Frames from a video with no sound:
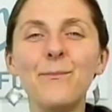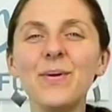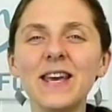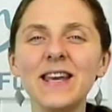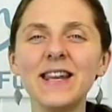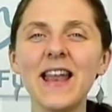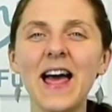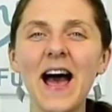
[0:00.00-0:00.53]

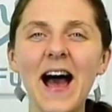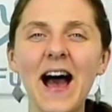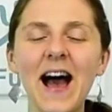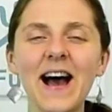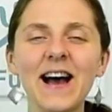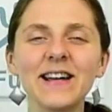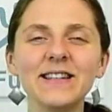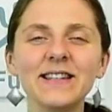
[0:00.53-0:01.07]
bean
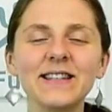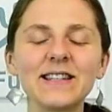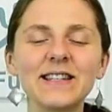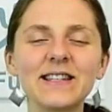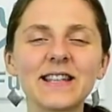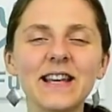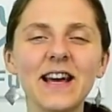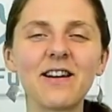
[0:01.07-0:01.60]
and
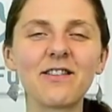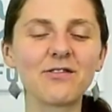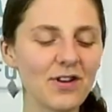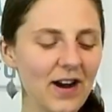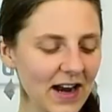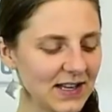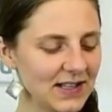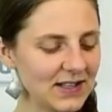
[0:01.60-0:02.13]

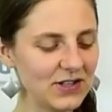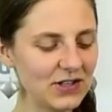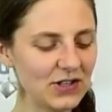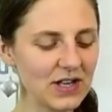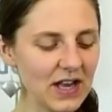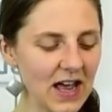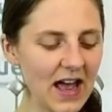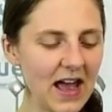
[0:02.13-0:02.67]

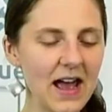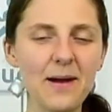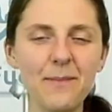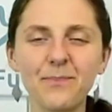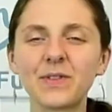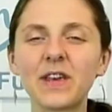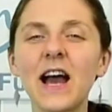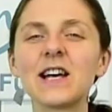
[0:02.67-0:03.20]
rice
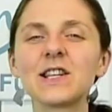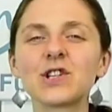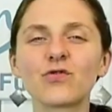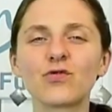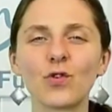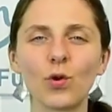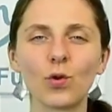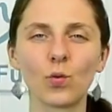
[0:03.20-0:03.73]

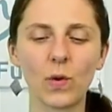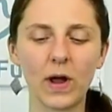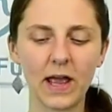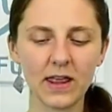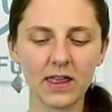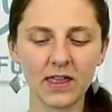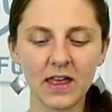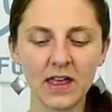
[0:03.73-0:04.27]
casserole
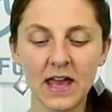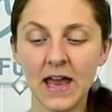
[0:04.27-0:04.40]
with.